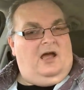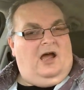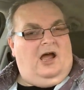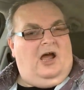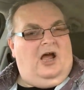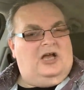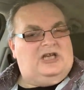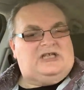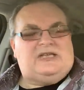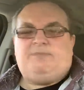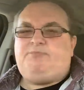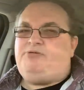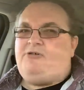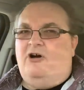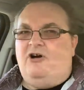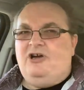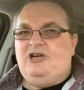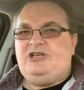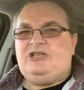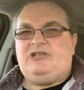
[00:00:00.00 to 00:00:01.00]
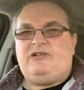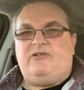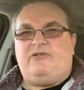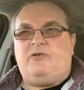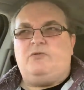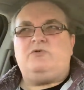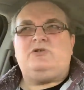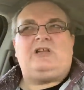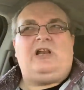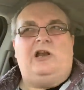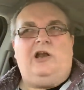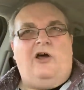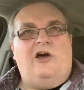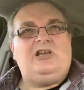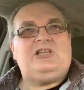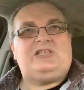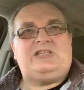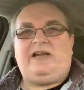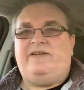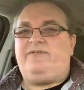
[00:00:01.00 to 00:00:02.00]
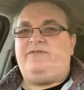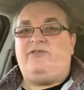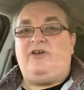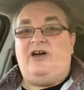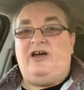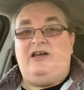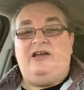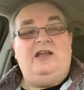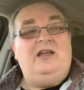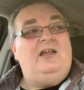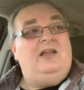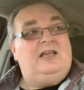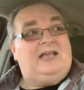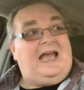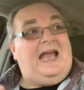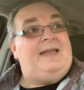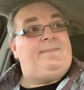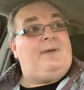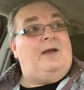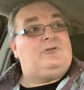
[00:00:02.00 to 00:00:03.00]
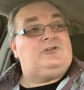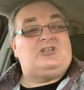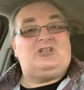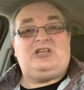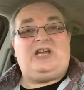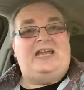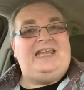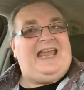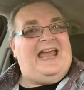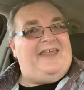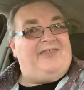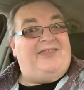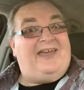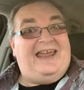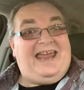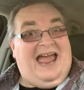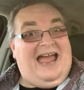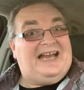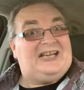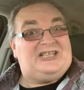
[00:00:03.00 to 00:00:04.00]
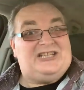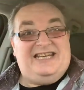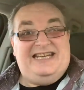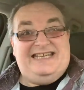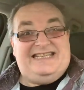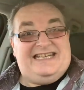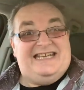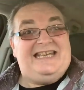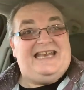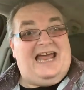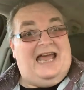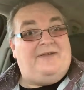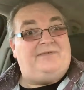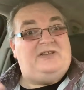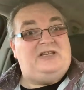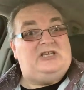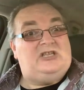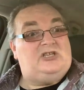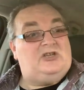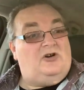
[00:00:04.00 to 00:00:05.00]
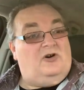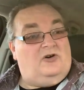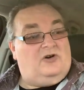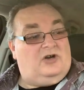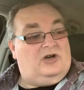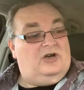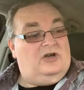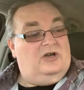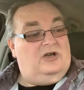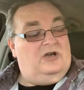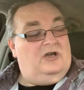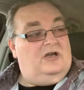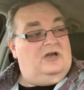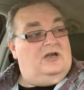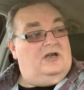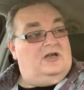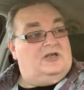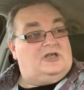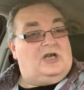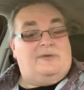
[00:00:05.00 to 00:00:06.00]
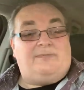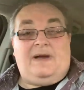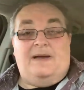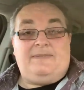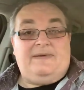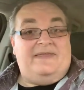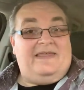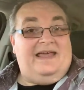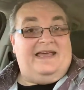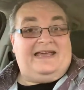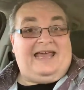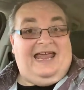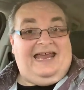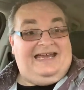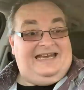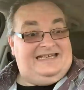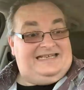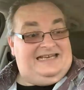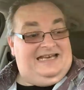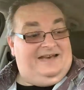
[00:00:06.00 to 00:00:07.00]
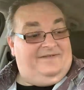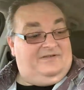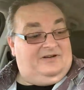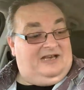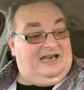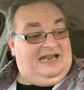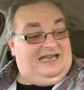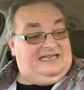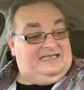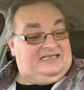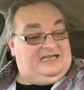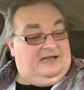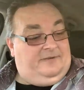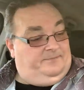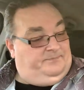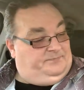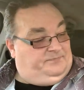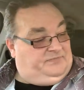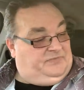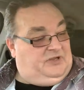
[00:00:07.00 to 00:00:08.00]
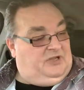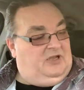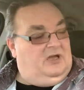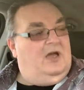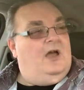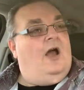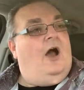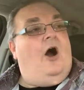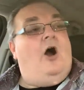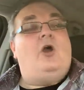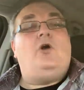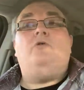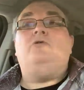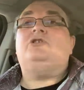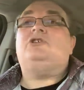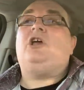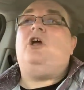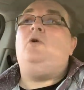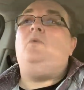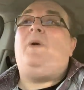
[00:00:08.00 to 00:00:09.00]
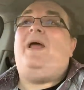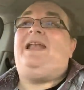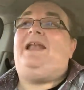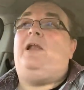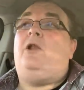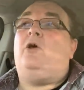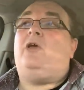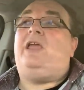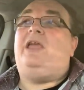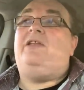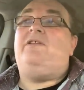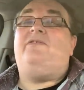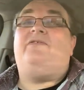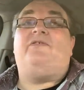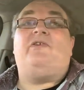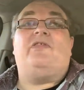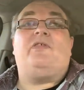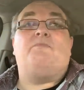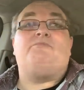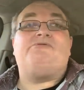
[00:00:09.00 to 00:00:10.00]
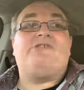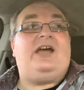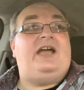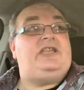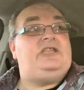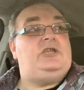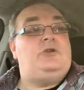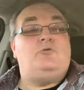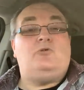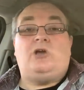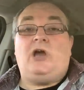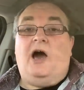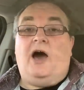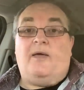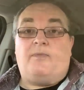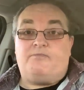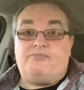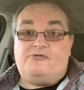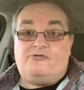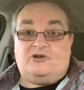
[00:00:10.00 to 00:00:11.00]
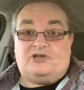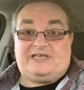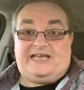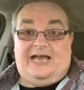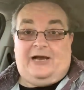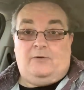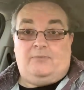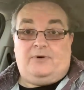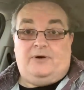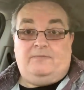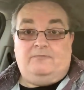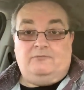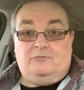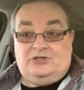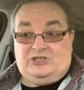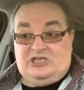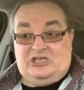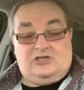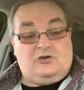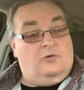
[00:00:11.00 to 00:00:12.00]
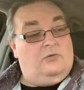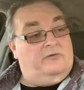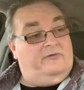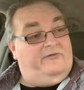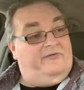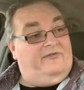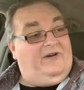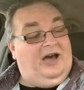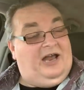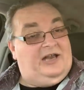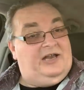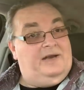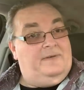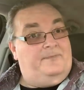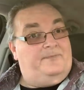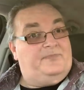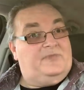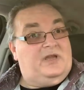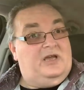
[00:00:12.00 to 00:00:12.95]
Surprised there was a lot of stuff that came out today they actually didn't have in stock. So maybe they're getting it delivered later. I also went looking for the brand new Garth Brooks album, which is called Fun.